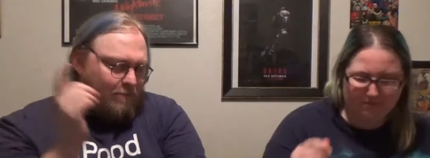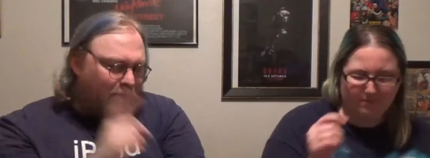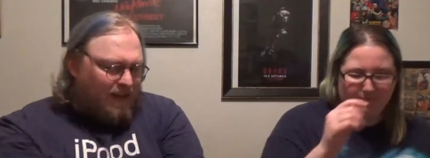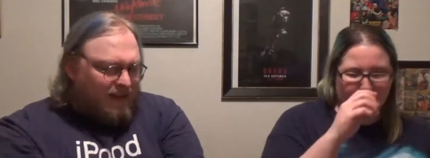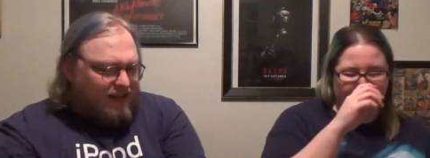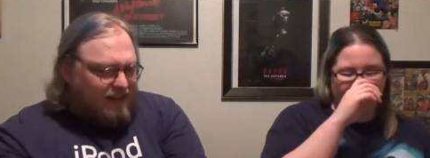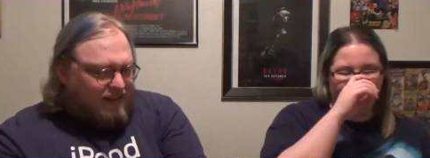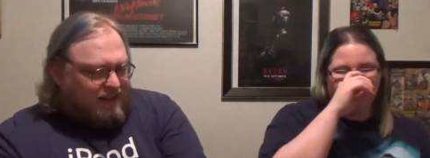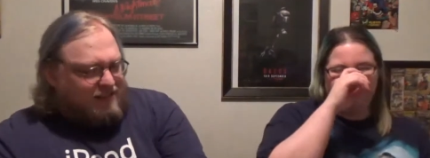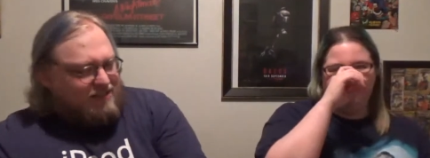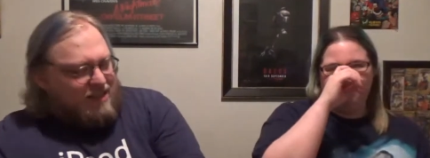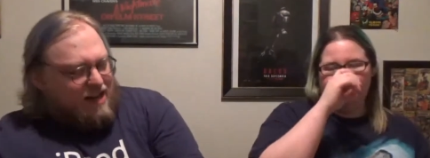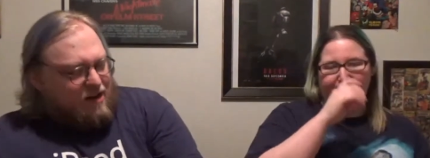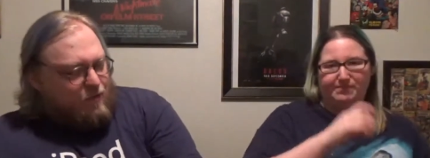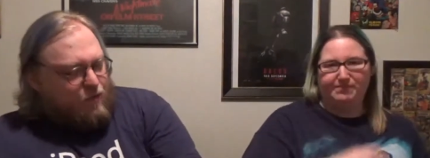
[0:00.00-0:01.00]
Speaker 1: peanut thing's
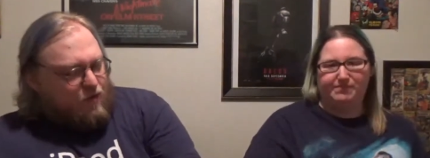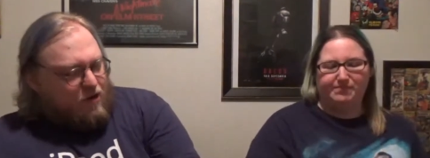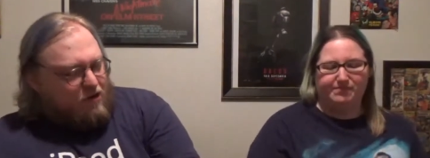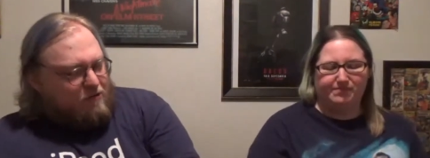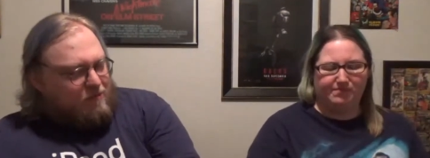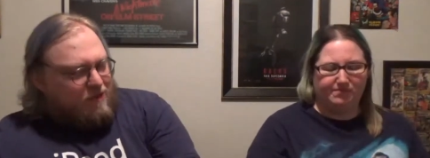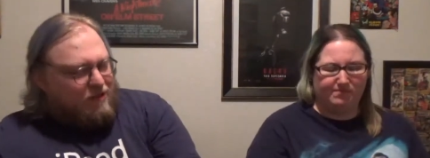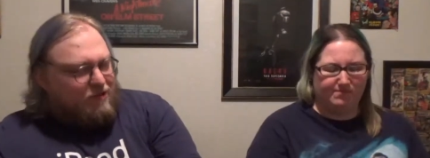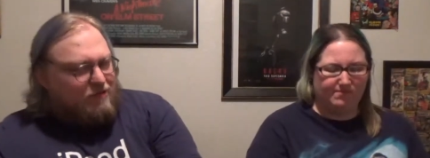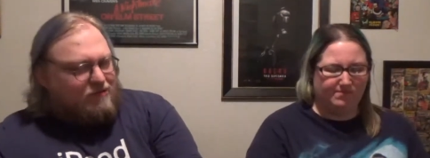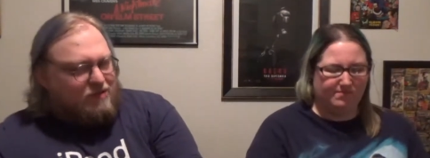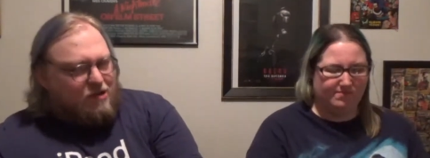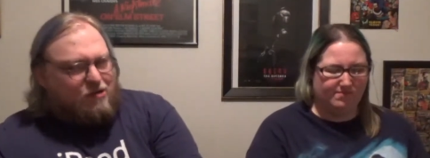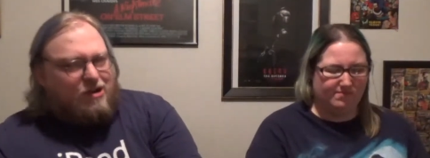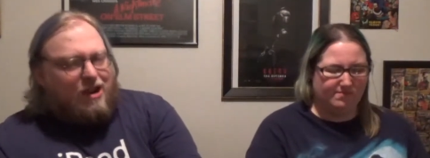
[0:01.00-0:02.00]
kind of worried me. Though I was
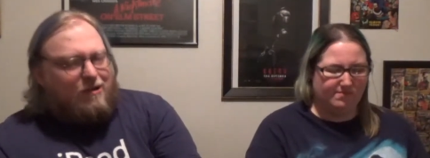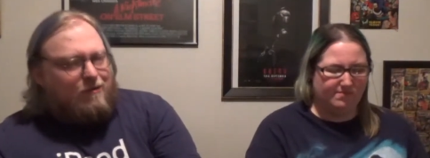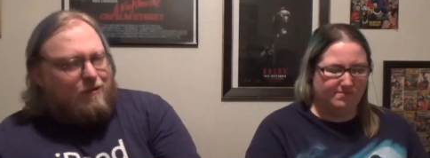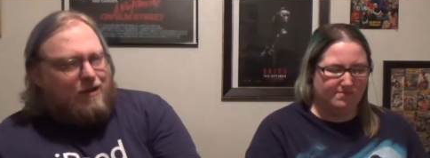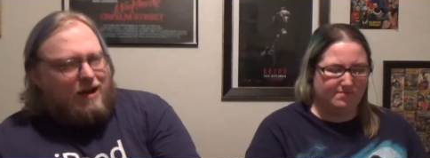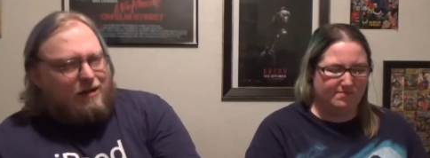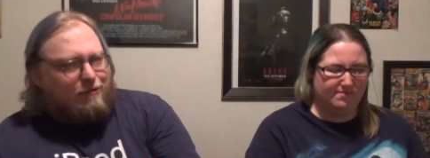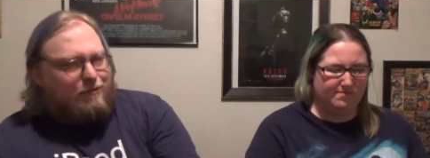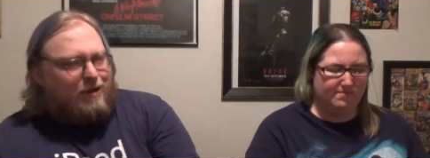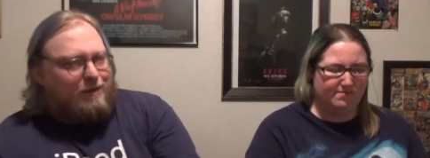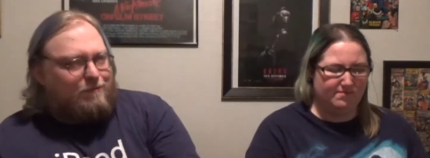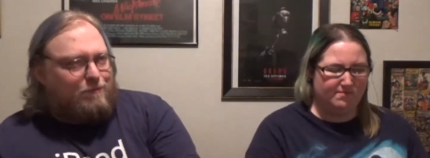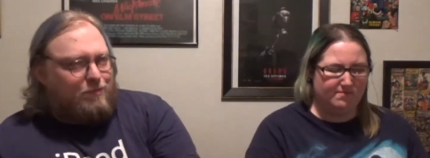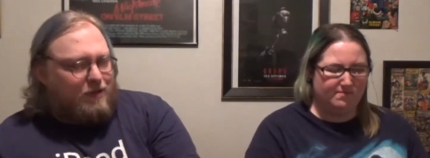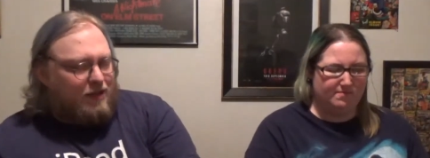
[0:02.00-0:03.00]
like, okay, well, I don't
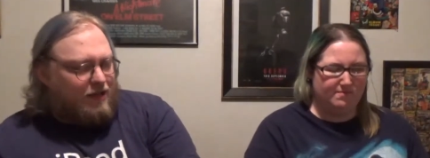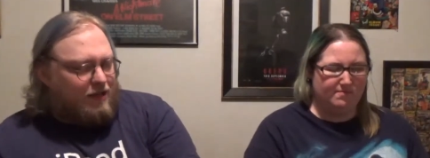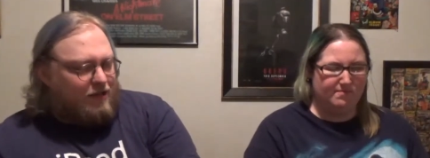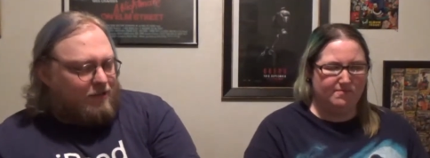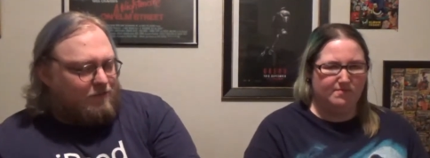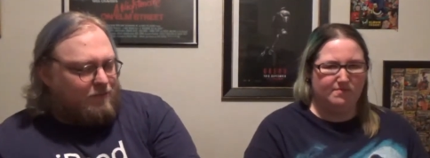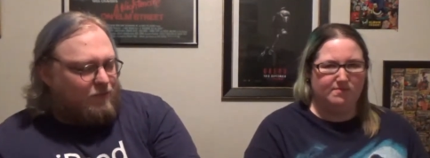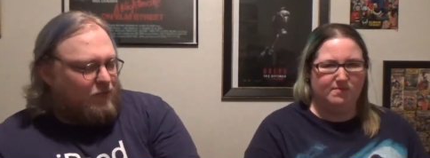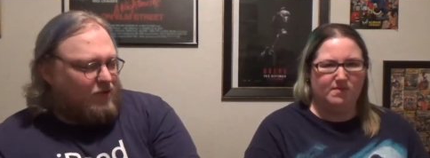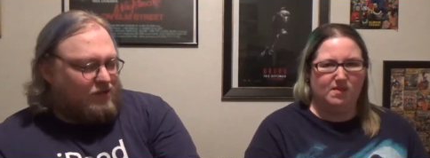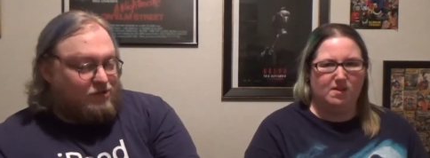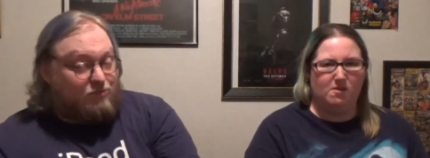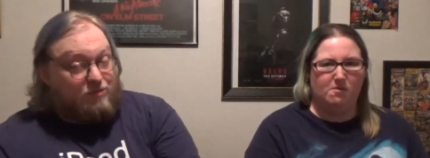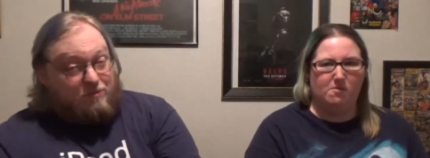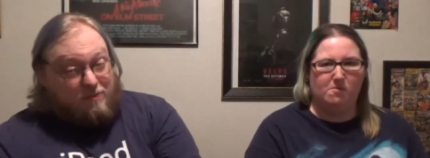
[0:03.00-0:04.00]
mind plum. Well, I
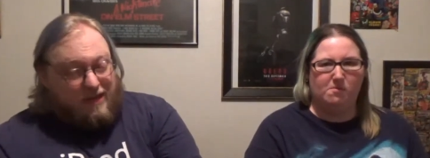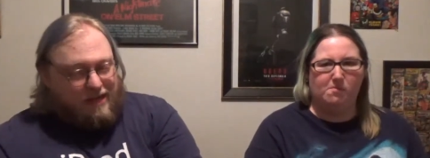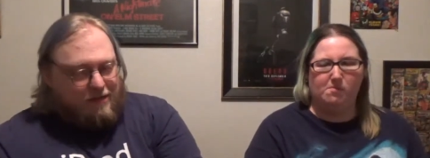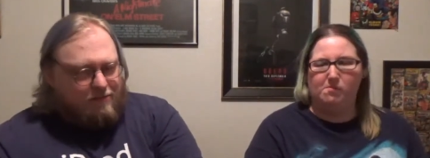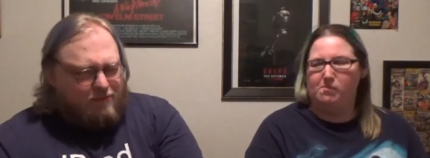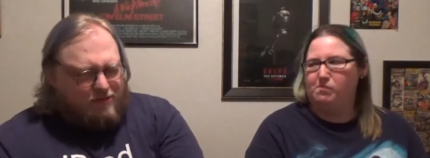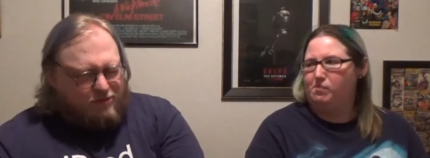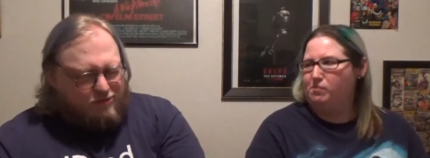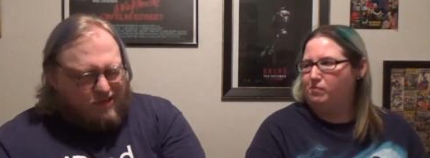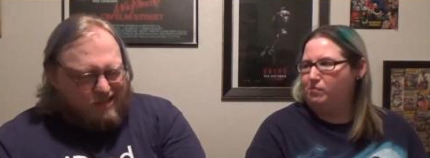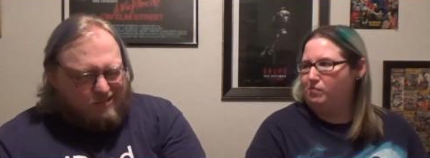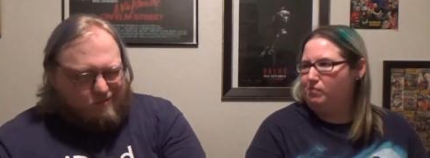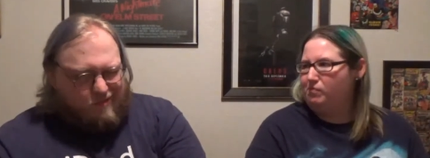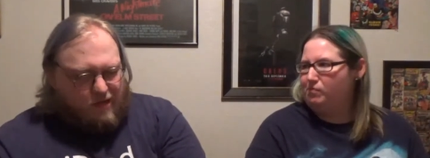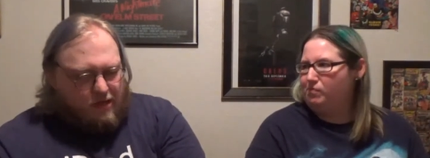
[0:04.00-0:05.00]
actually want peanut, but it's
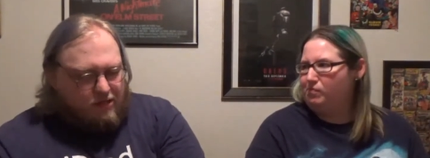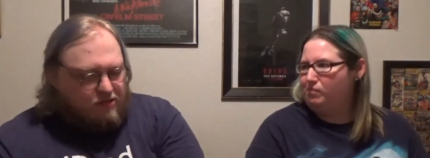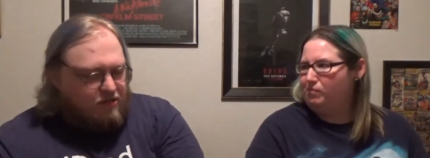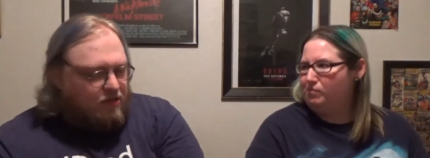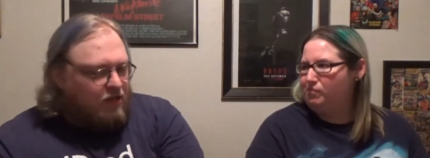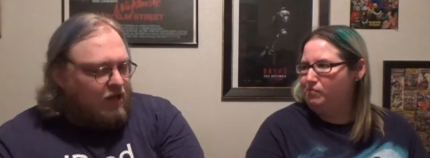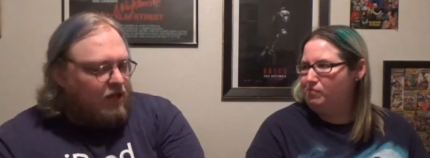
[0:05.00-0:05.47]
extra rice.